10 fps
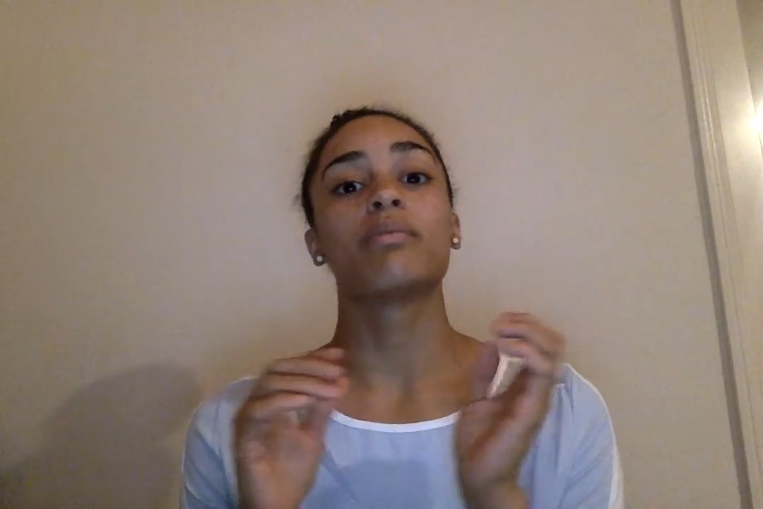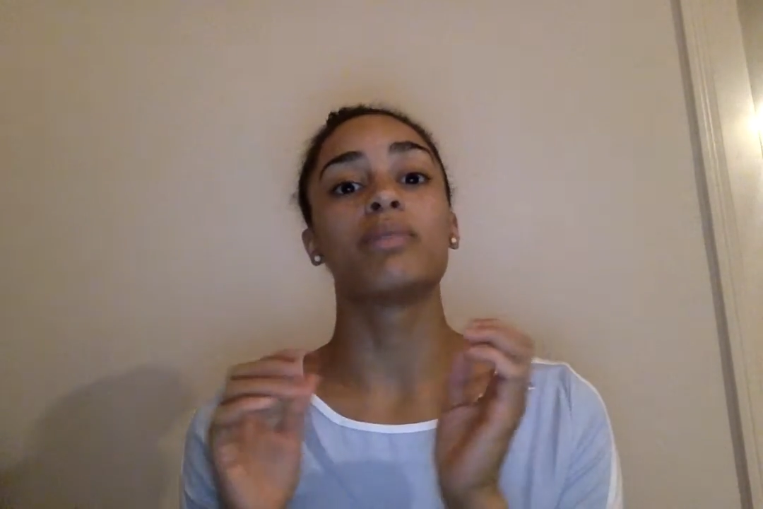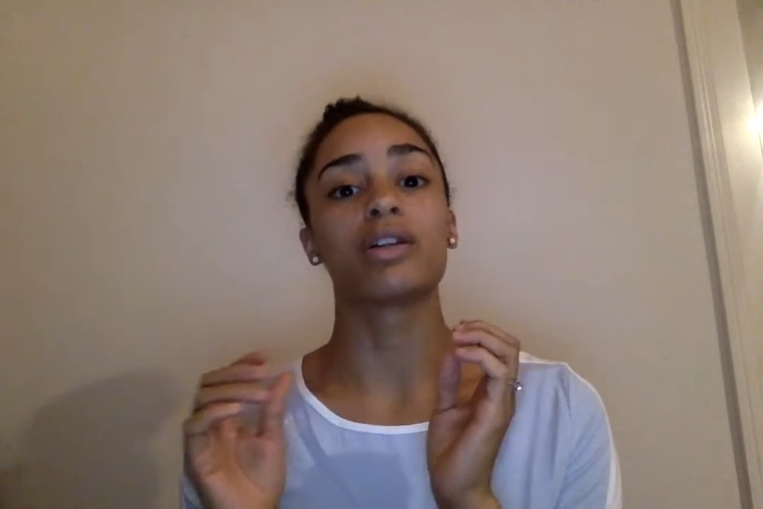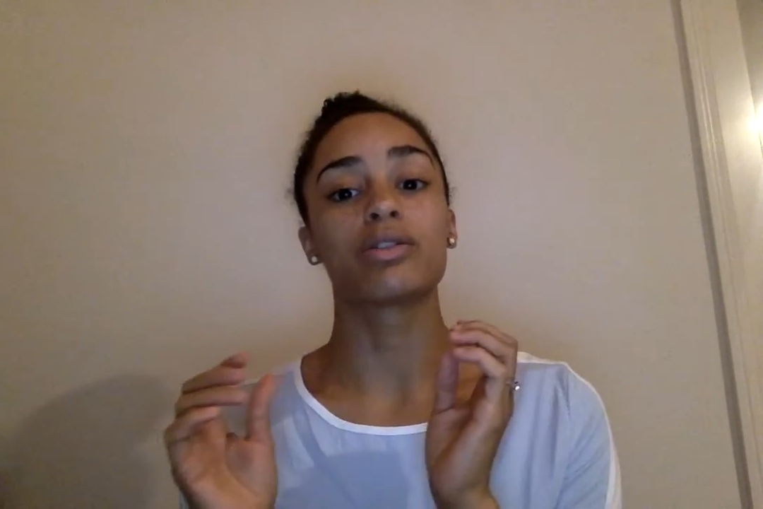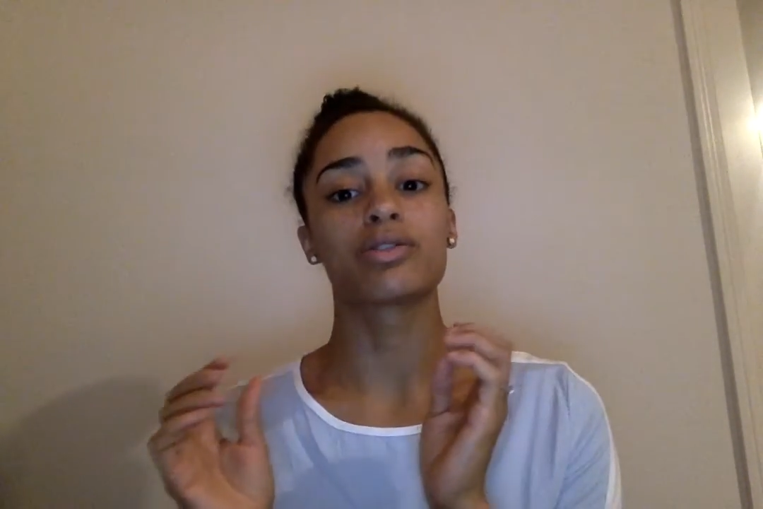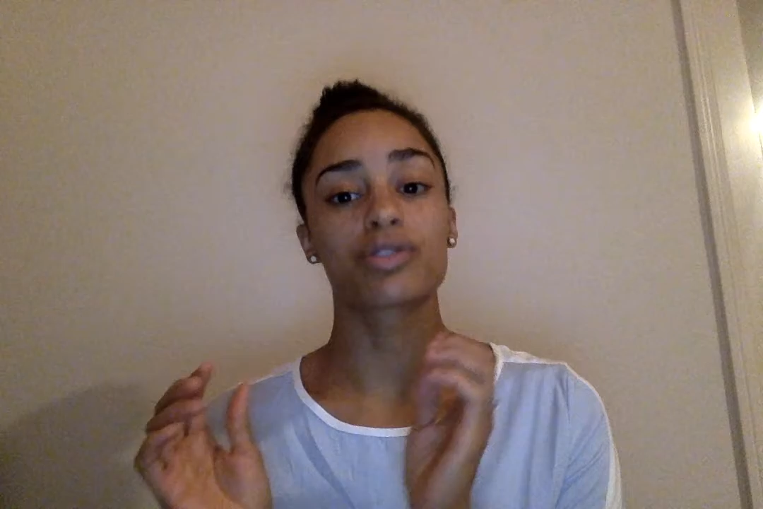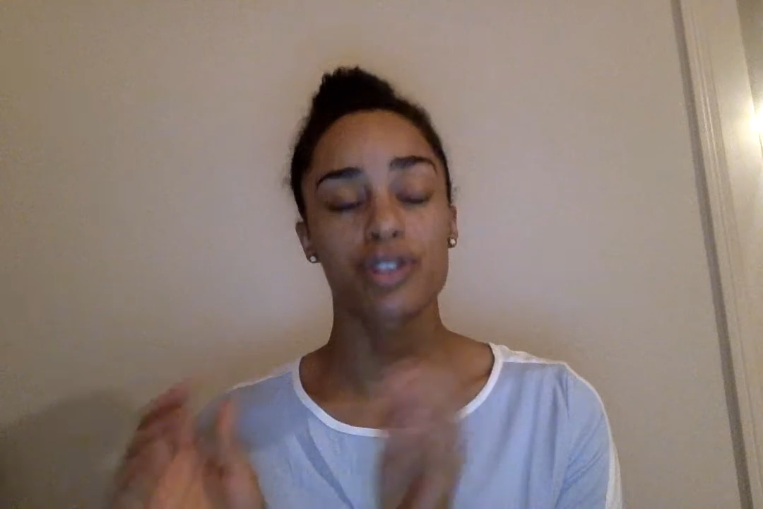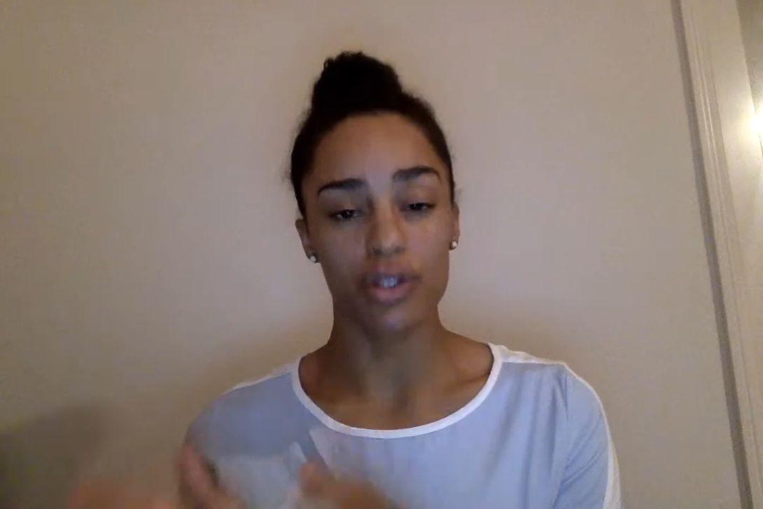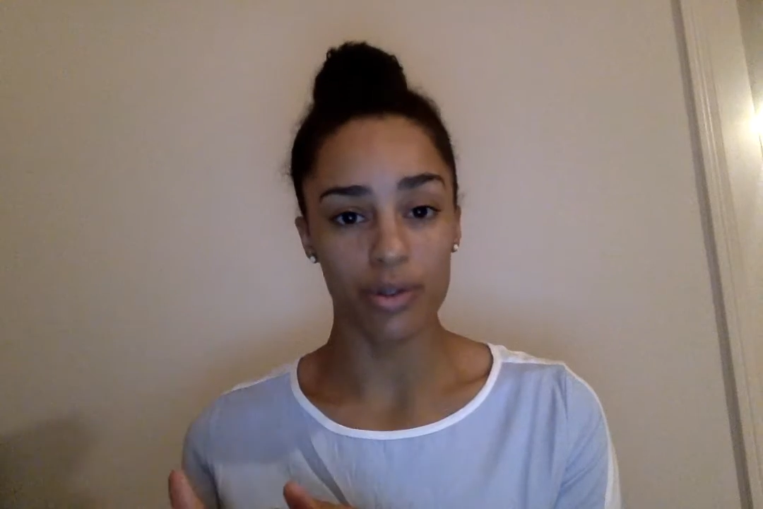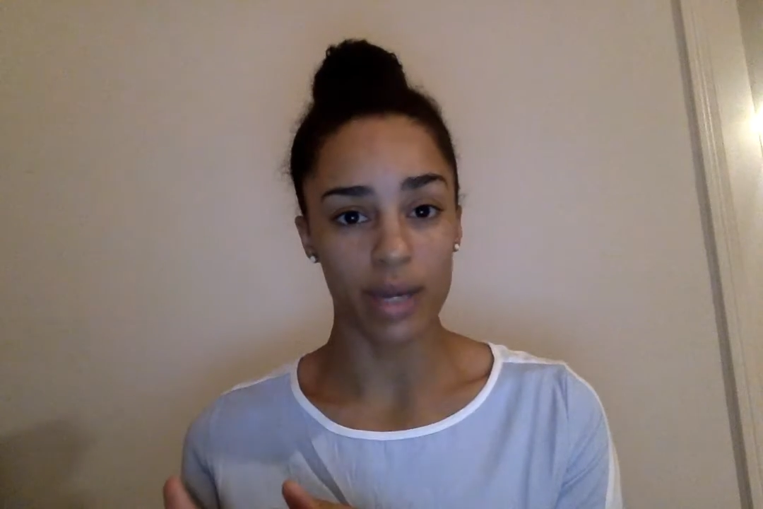Meal
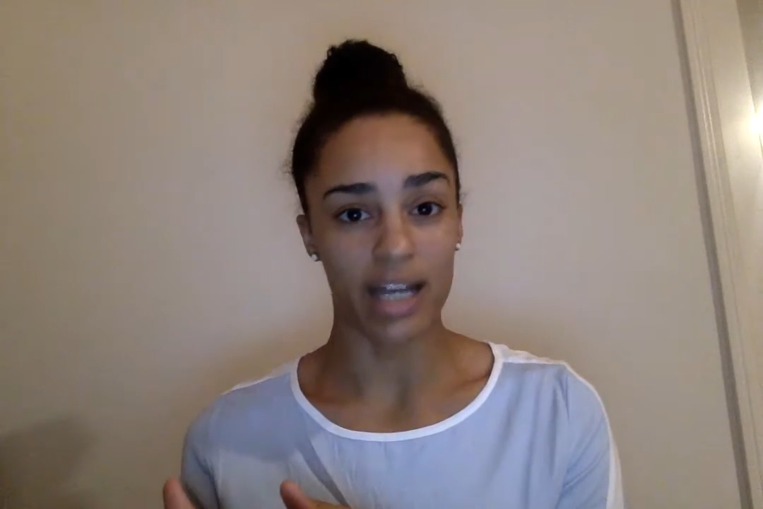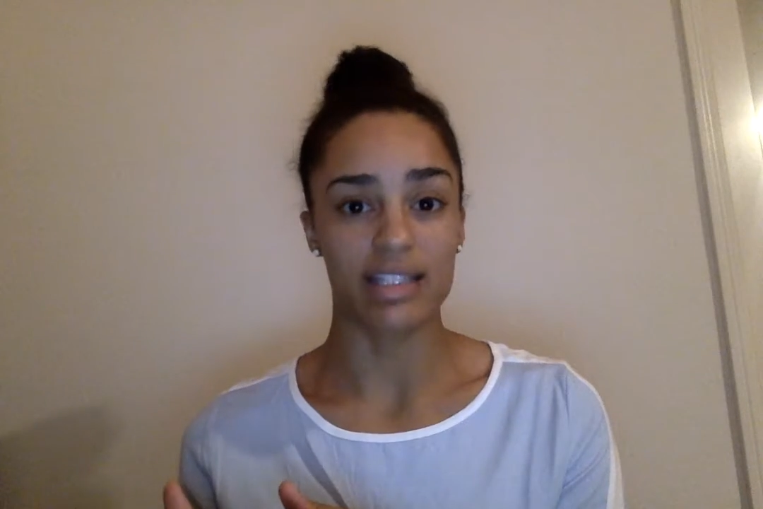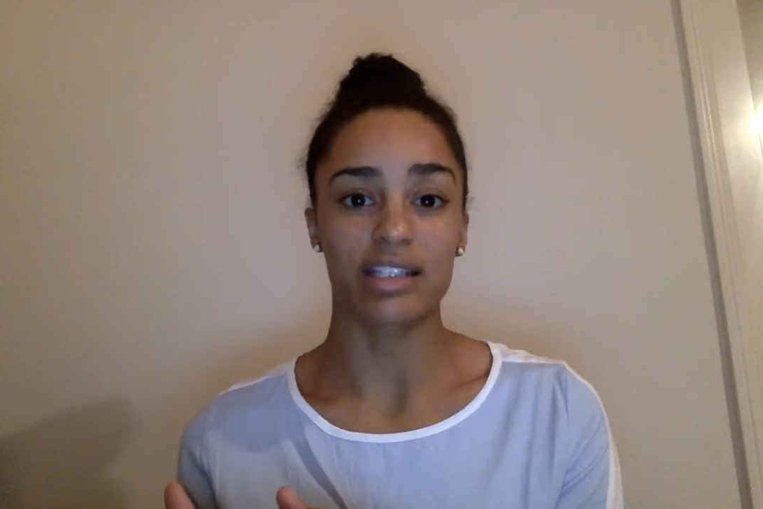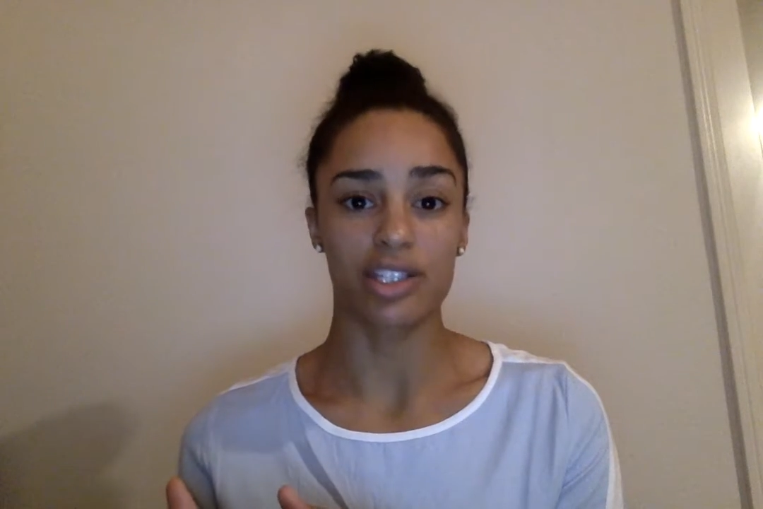2 has at